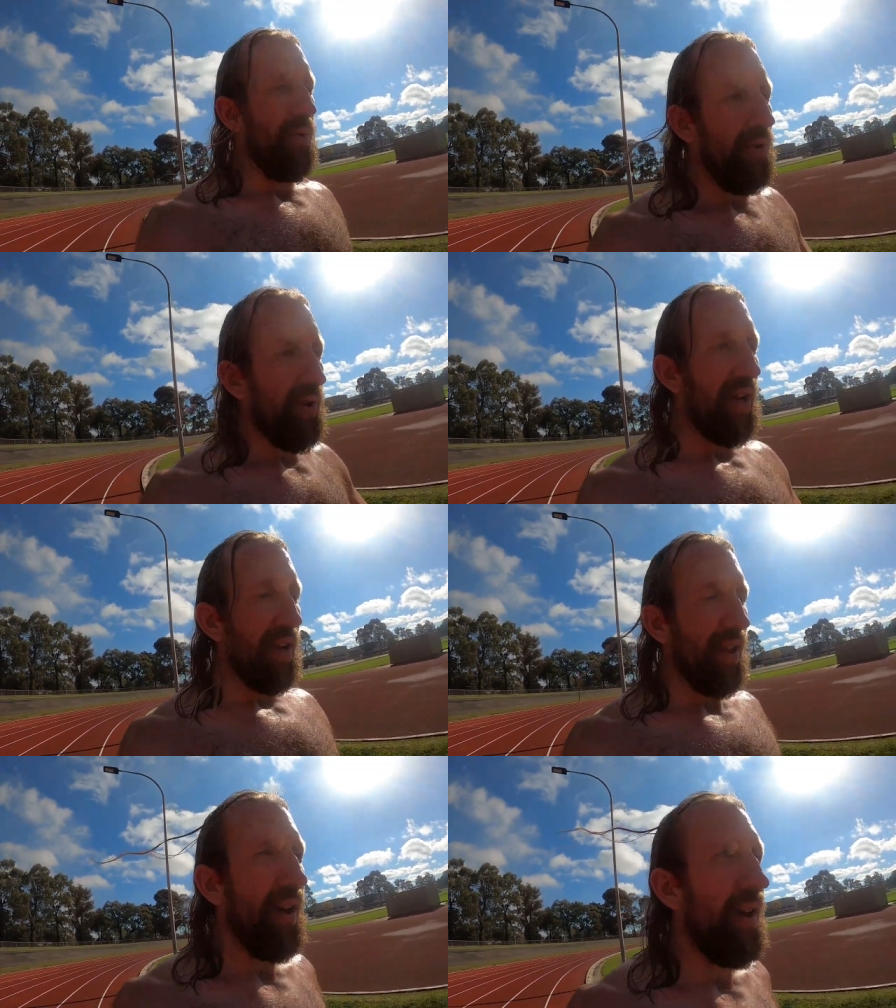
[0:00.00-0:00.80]

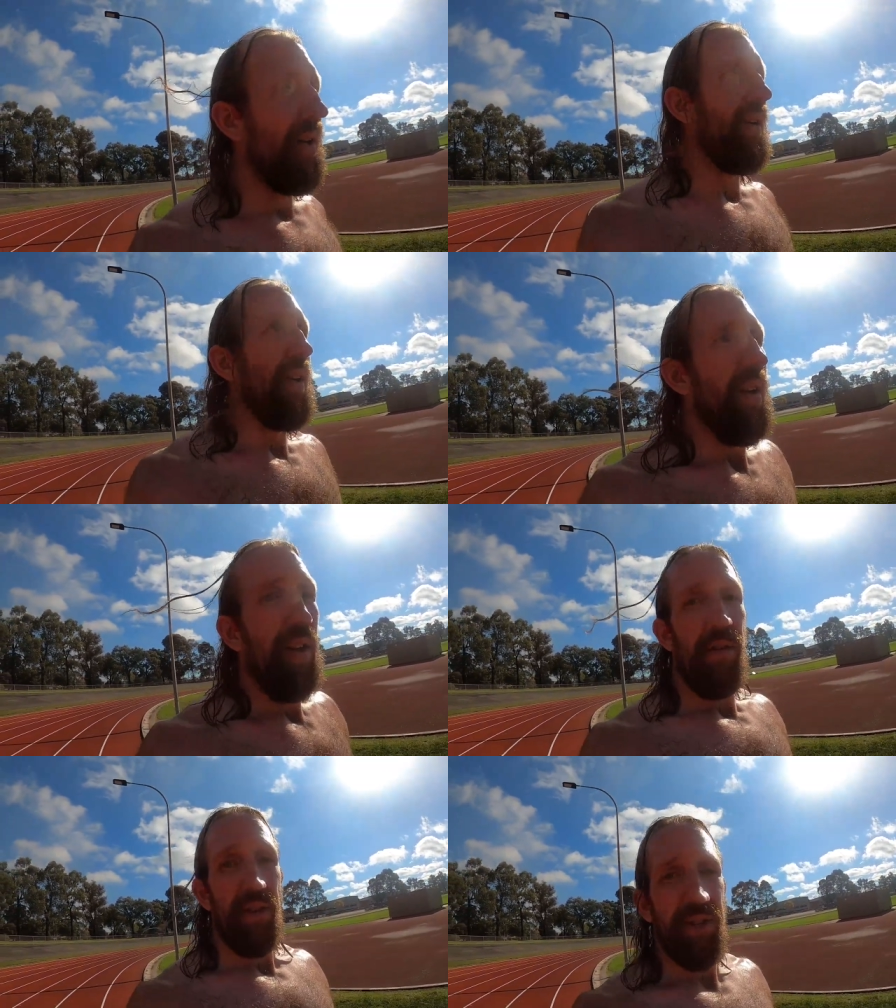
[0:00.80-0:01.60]

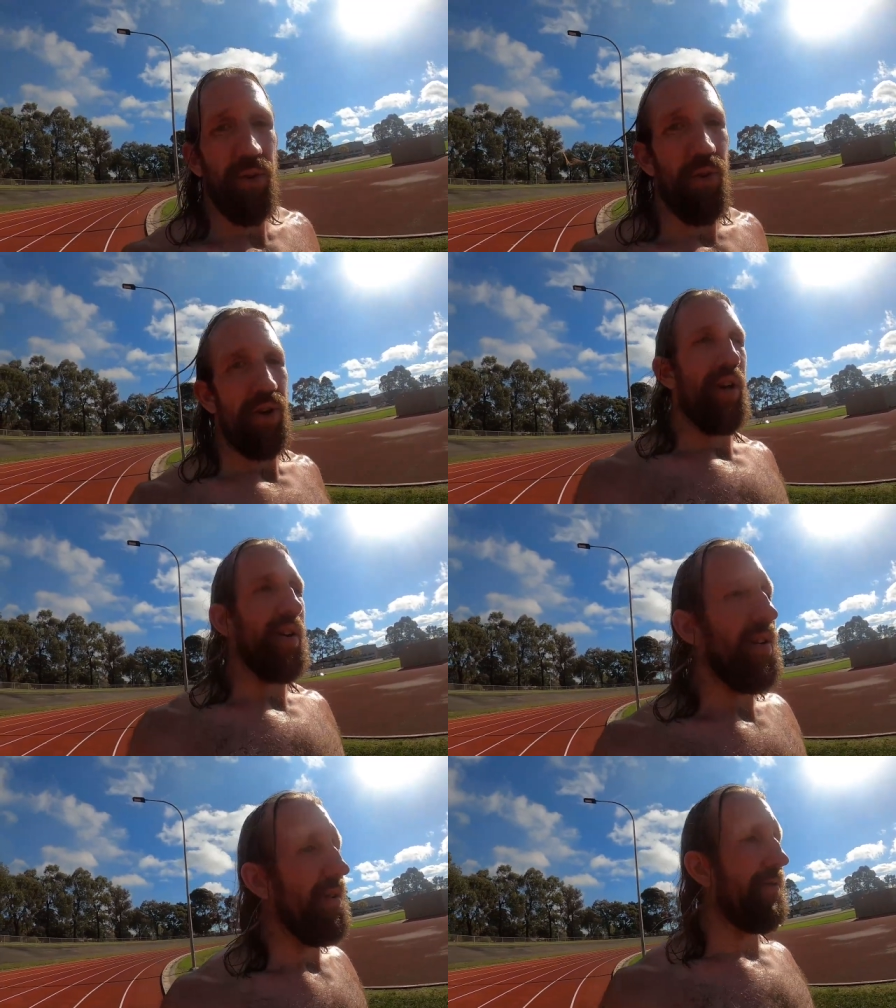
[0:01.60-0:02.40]
walking this corner